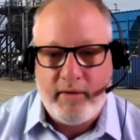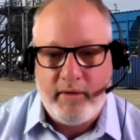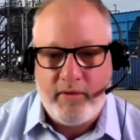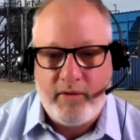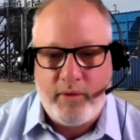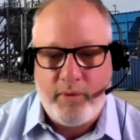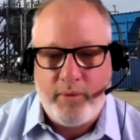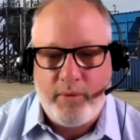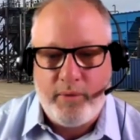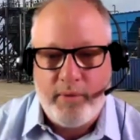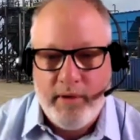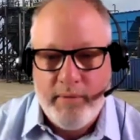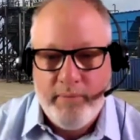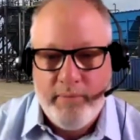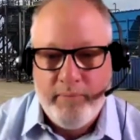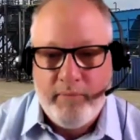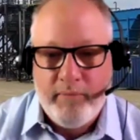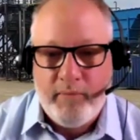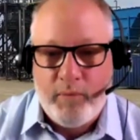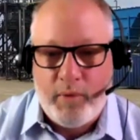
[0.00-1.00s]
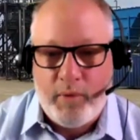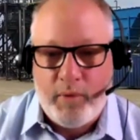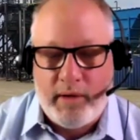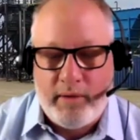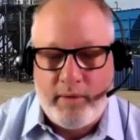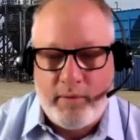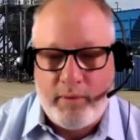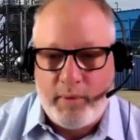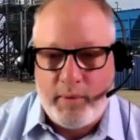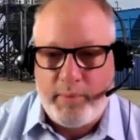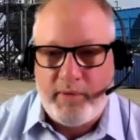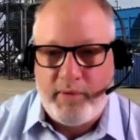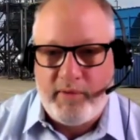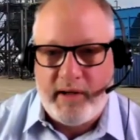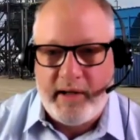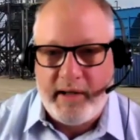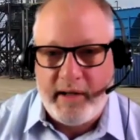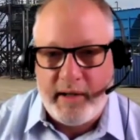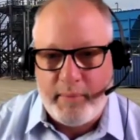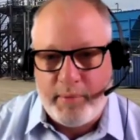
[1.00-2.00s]
so we're
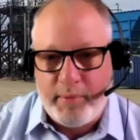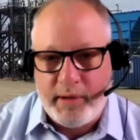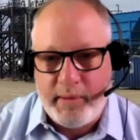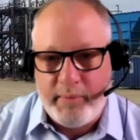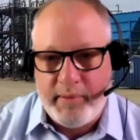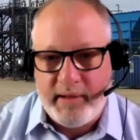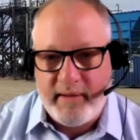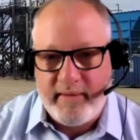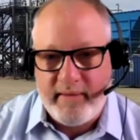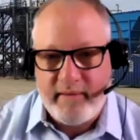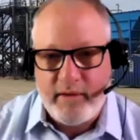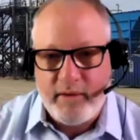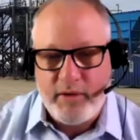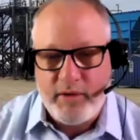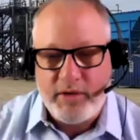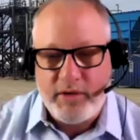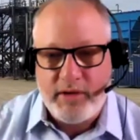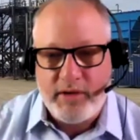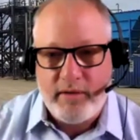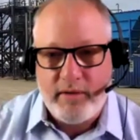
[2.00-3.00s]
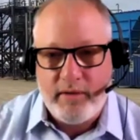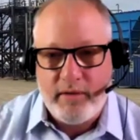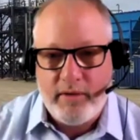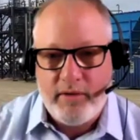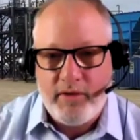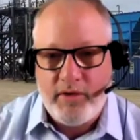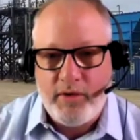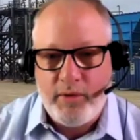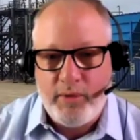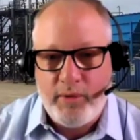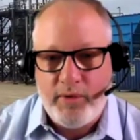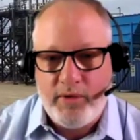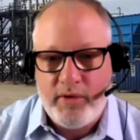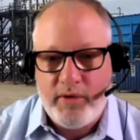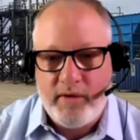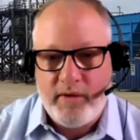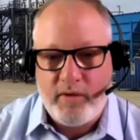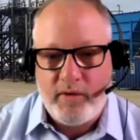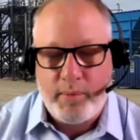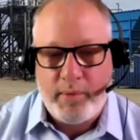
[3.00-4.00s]
providing a pretty big solution to
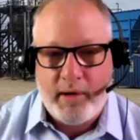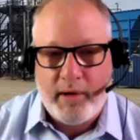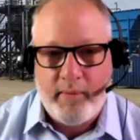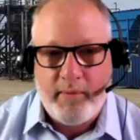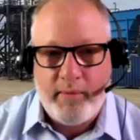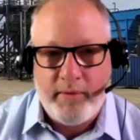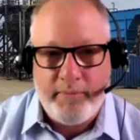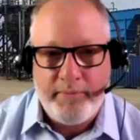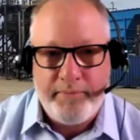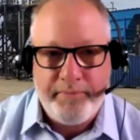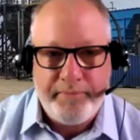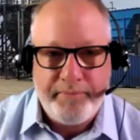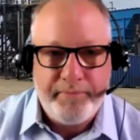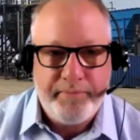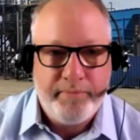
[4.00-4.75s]
this problem.